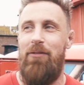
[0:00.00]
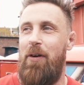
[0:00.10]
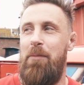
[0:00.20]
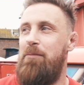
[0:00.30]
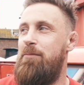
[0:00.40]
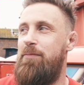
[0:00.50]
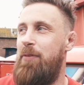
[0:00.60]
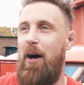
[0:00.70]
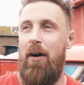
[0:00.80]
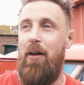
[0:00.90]
from
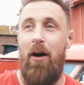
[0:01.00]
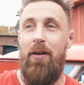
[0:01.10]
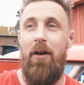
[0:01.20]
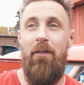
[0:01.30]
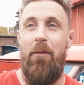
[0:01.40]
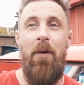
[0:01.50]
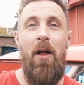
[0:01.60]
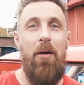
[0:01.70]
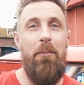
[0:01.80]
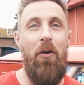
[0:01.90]
uh, I don't know,
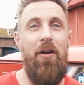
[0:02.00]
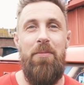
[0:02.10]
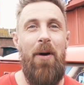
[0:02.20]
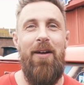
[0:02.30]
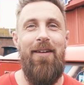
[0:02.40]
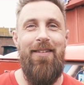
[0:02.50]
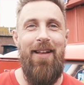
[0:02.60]
from Morris Minors